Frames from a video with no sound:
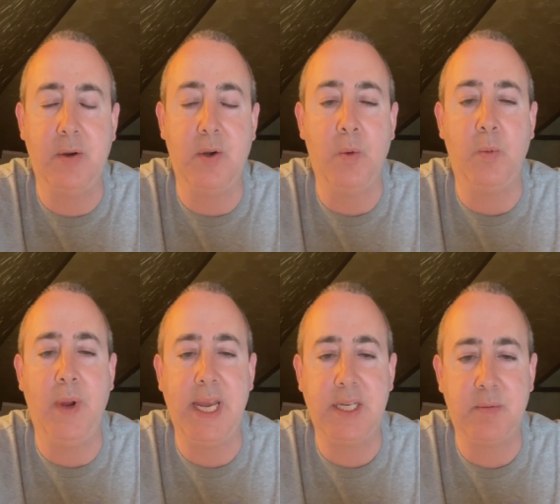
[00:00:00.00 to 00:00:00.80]
Don't
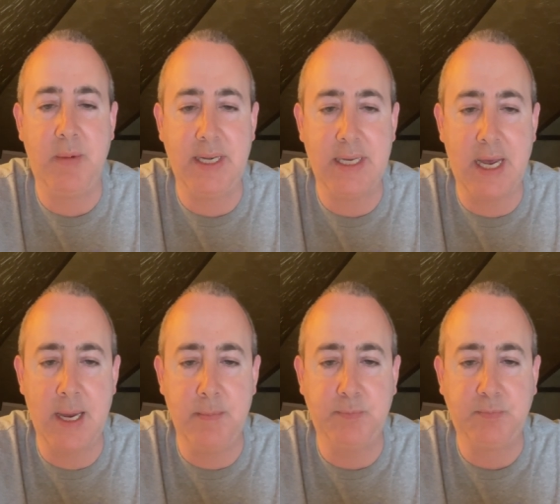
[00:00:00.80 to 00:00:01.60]
waste my
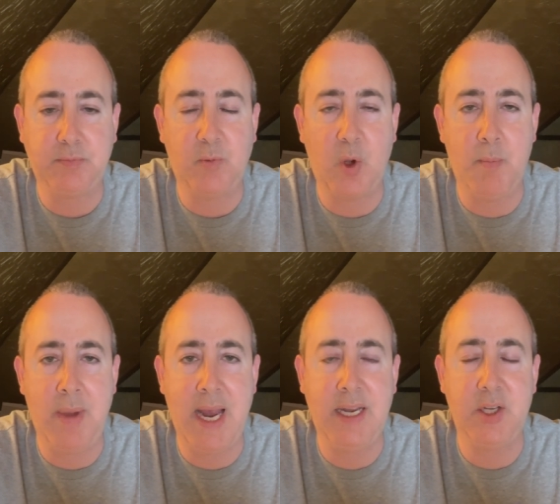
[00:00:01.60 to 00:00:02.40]
time.
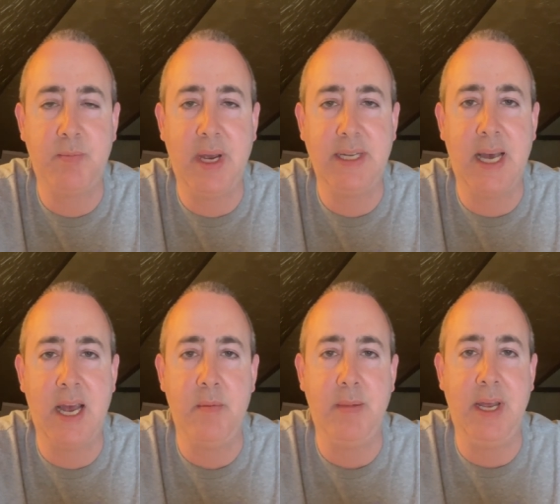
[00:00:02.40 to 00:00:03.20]
Manage my time.